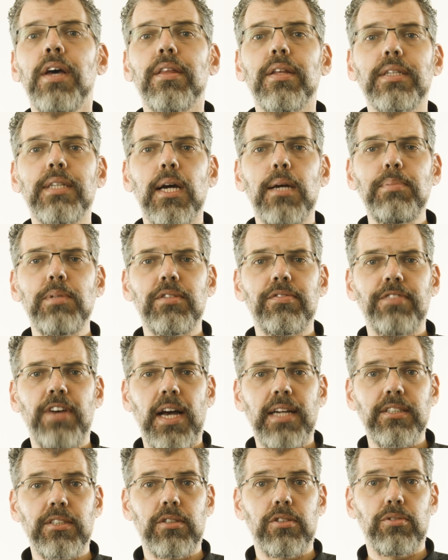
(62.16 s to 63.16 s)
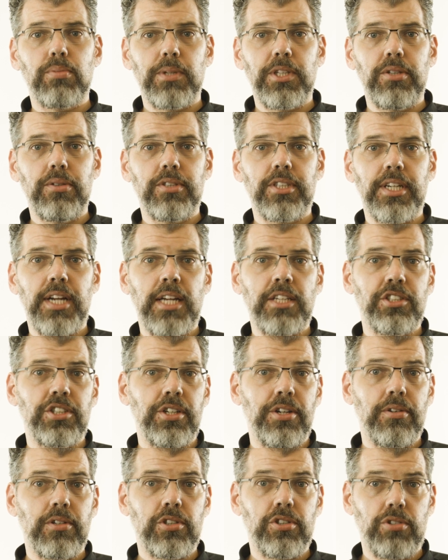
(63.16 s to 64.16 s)
The types of fasteners we use in
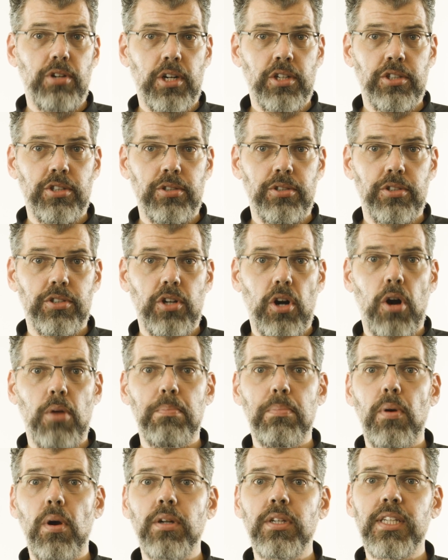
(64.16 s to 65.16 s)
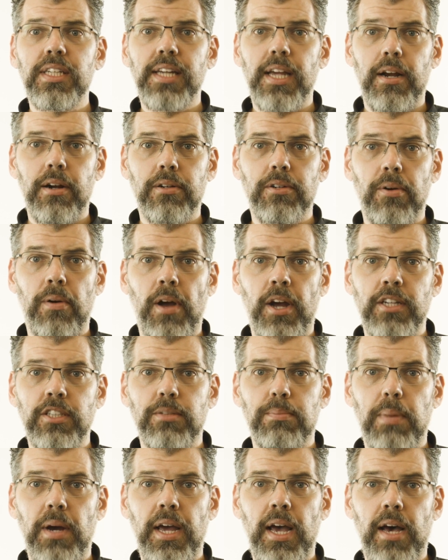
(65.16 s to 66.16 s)
engineering structures are broadly
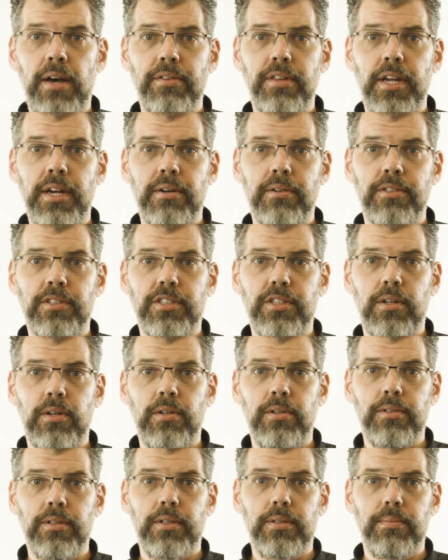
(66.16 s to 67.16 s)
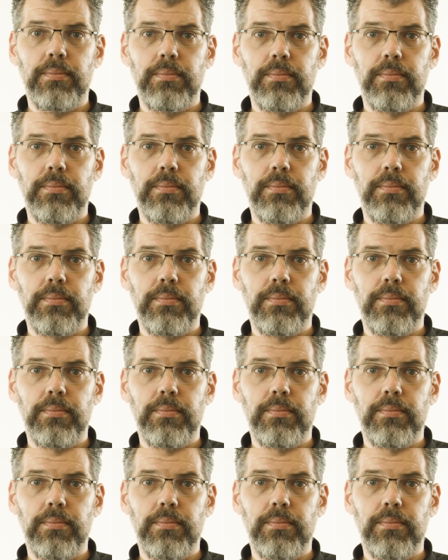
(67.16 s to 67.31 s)
characterized by how they are installed.